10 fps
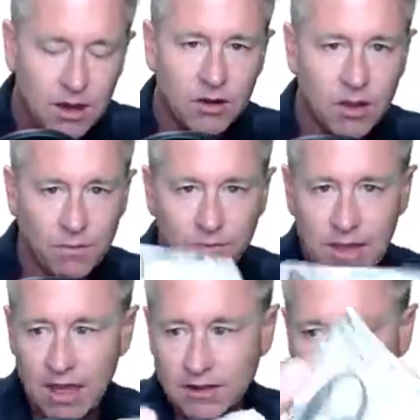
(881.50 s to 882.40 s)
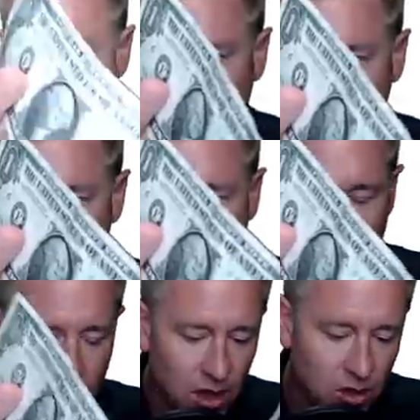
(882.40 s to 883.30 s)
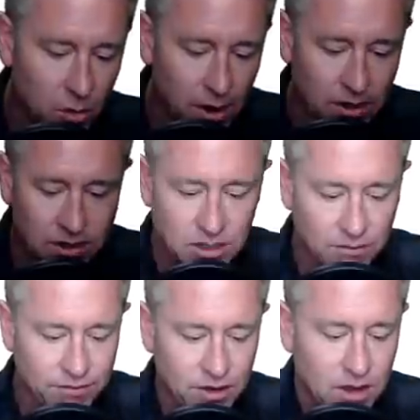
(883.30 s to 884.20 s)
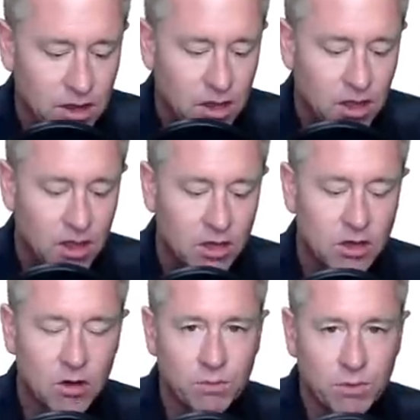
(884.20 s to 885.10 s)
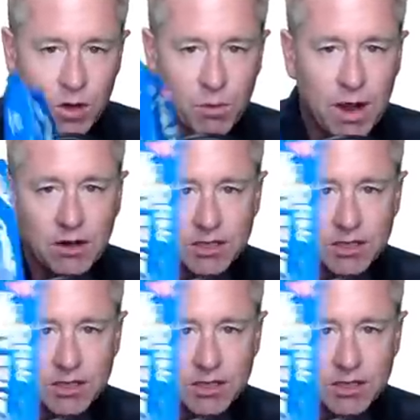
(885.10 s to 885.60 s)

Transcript: Here you go. Take some debt. Uh, go buy yourself... Uh, Go go buy